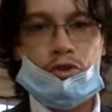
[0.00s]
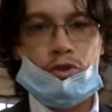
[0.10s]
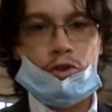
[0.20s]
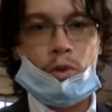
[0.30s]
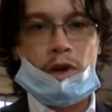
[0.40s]

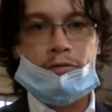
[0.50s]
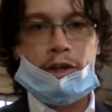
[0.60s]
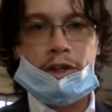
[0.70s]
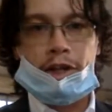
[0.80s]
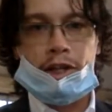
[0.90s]

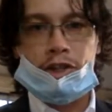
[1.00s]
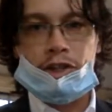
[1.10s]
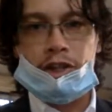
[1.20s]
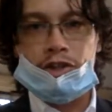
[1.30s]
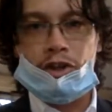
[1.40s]
Wi-Fi
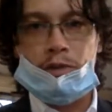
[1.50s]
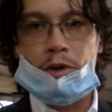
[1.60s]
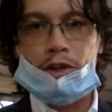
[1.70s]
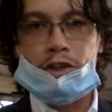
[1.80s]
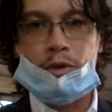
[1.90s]
connection at
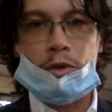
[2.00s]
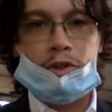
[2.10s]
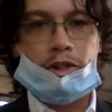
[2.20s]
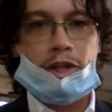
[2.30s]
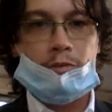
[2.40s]
Starbucks. I
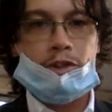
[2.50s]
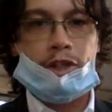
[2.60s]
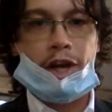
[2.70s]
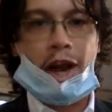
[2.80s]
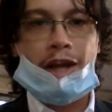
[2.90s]
wasn't able
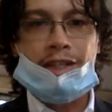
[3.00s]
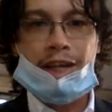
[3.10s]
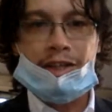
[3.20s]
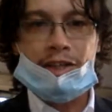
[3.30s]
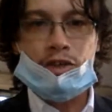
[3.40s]
to connect
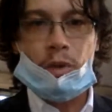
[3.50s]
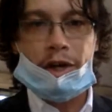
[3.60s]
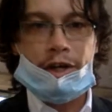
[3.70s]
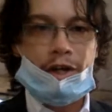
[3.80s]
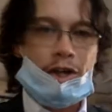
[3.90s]
at this
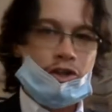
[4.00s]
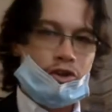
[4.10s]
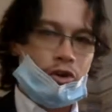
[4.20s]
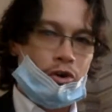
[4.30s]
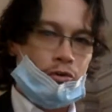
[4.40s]
one.
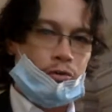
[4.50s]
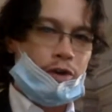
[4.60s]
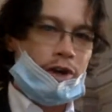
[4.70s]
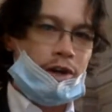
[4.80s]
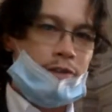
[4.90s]
So
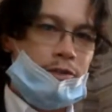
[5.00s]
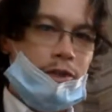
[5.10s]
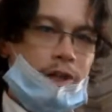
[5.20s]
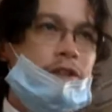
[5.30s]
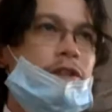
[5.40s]
for any of
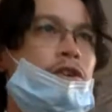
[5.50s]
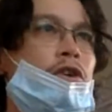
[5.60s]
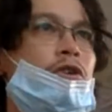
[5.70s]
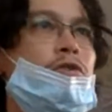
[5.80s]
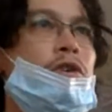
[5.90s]
you guys that
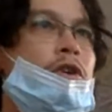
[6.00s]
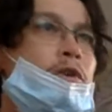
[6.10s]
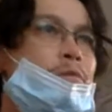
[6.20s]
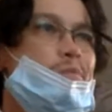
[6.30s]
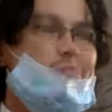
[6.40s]
know,
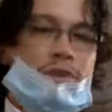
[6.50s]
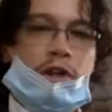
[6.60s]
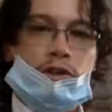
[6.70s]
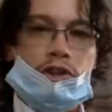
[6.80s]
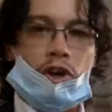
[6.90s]

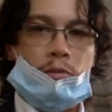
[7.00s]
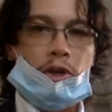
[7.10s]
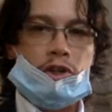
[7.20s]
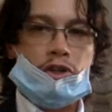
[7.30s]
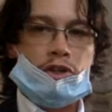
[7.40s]

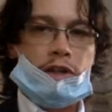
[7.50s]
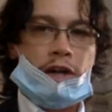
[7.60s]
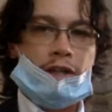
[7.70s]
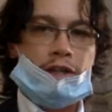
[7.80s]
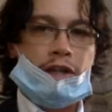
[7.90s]
Starbucks usually
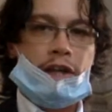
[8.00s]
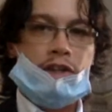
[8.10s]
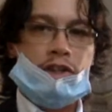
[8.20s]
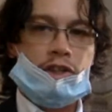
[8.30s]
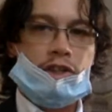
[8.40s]
has
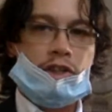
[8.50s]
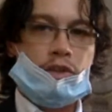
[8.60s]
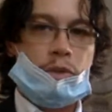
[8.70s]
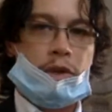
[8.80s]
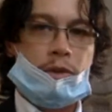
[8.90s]
connections.
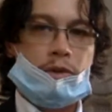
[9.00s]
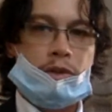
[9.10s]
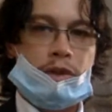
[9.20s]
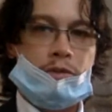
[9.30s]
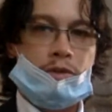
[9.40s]
This one I
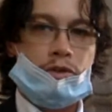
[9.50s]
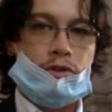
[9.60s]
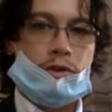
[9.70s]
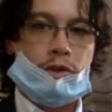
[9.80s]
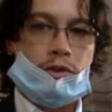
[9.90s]
wasn't able
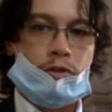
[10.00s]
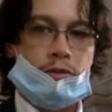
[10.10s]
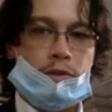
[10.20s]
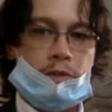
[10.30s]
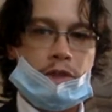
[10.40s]
to. I don't know if
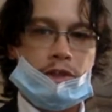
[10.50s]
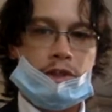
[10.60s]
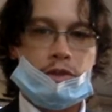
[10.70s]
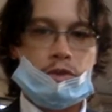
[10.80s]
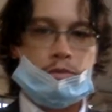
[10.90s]
it's because of
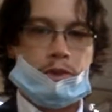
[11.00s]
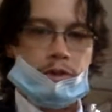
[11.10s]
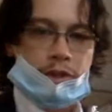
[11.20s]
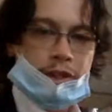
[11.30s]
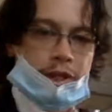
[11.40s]
the old
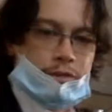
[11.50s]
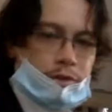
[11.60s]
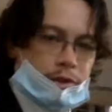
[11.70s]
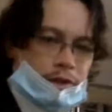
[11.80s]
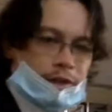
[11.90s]
building that
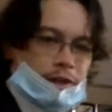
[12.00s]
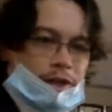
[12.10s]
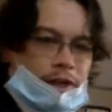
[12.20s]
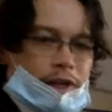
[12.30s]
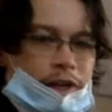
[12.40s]
we're in,
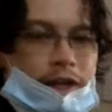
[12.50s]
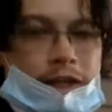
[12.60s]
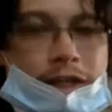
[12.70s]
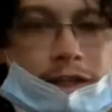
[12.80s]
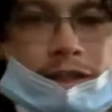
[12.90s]

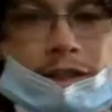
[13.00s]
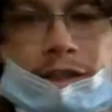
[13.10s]
and